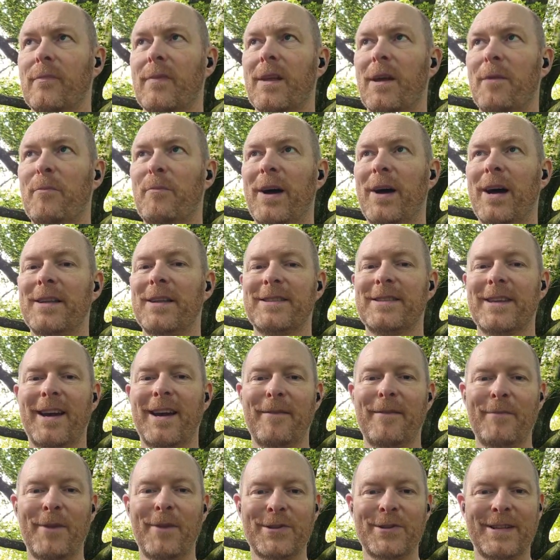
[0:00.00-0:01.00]
But
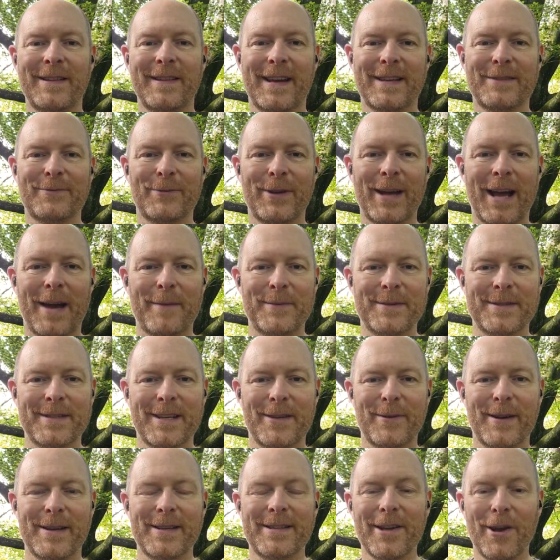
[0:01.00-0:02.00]
mostly that's what happens
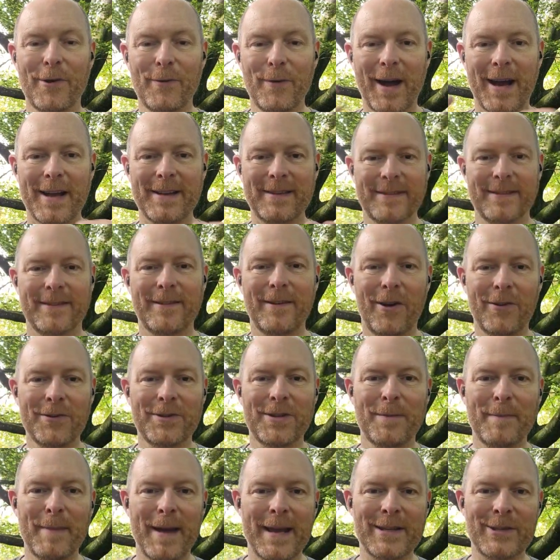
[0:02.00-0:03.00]
anyway. So right, on to
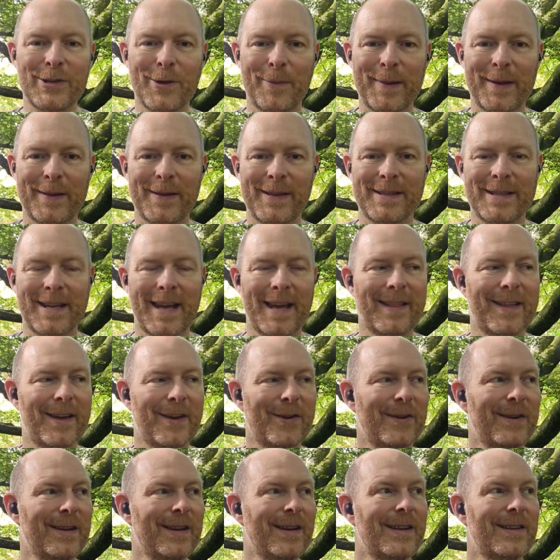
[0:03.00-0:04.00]
the main topic of the day,
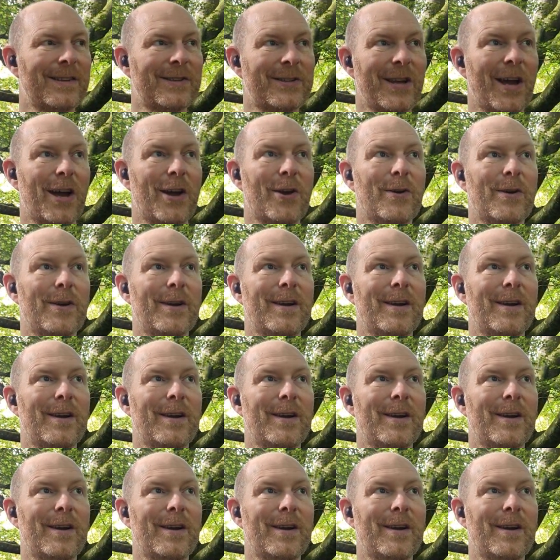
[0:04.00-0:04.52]
though. So